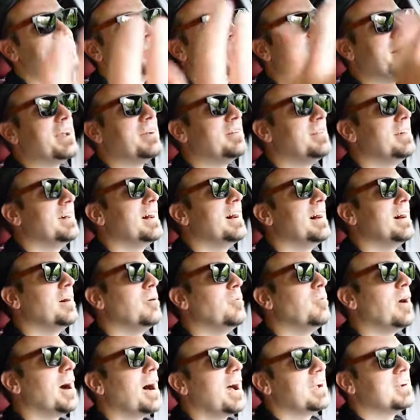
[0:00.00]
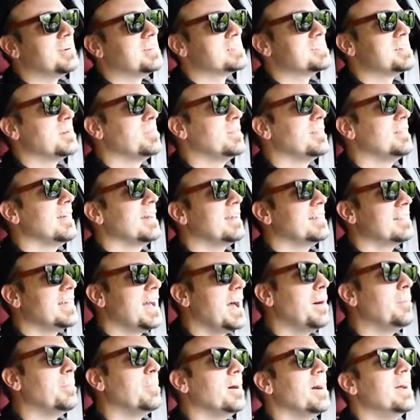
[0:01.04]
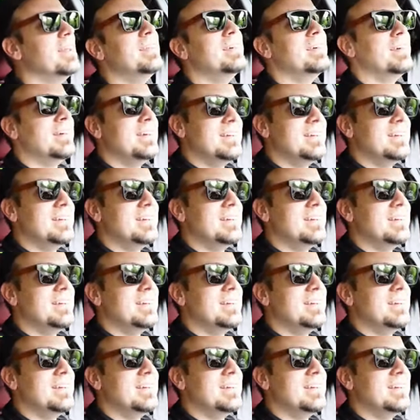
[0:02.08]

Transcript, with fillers: Model uh, Y or something like that, but